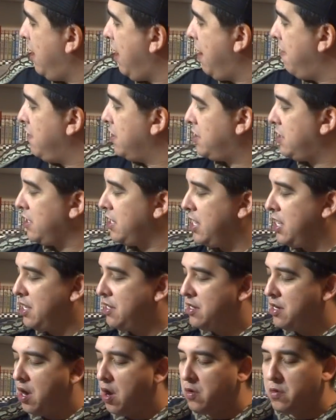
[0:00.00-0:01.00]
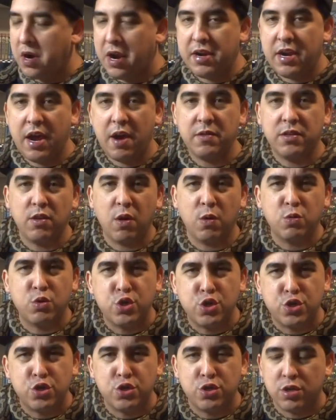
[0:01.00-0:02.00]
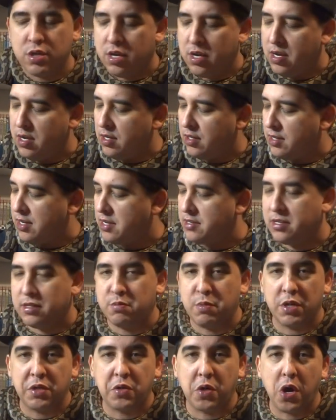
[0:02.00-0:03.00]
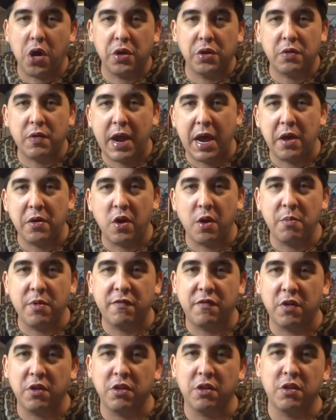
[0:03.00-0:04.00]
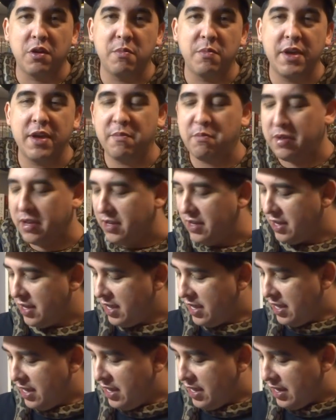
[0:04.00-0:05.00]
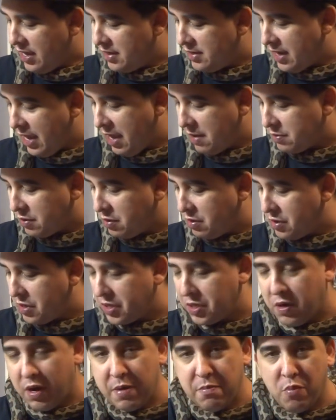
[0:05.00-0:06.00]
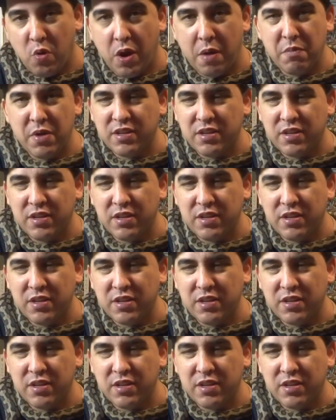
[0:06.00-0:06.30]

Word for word: Obviously, he'd know. Right now, he's going, shh, because he's been crawling around on me for a little bit, but he's absolutely a great boy.